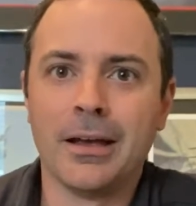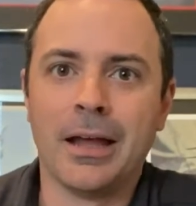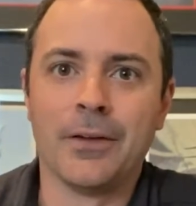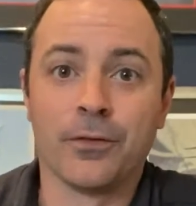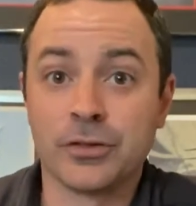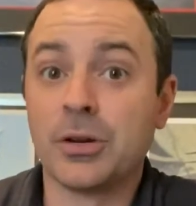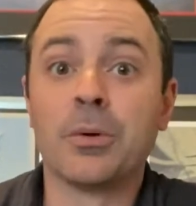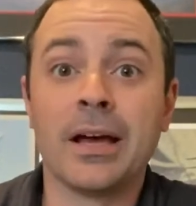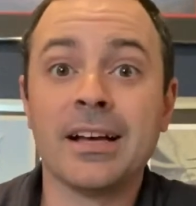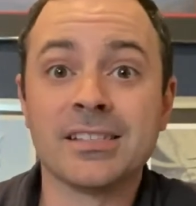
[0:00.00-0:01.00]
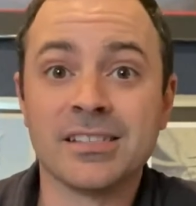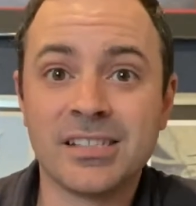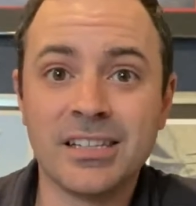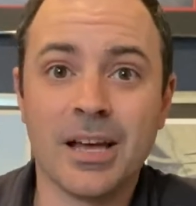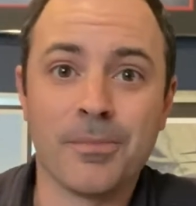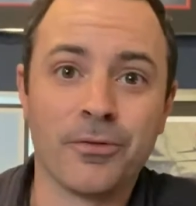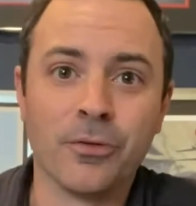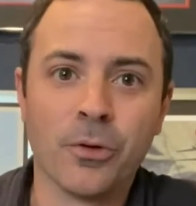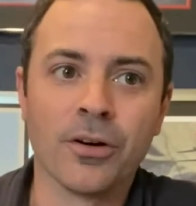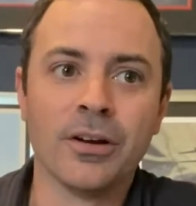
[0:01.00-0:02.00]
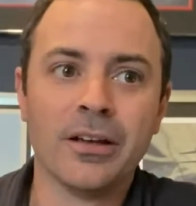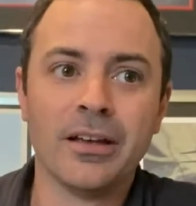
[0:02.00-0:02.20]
And if for someone that hasn't seen that before,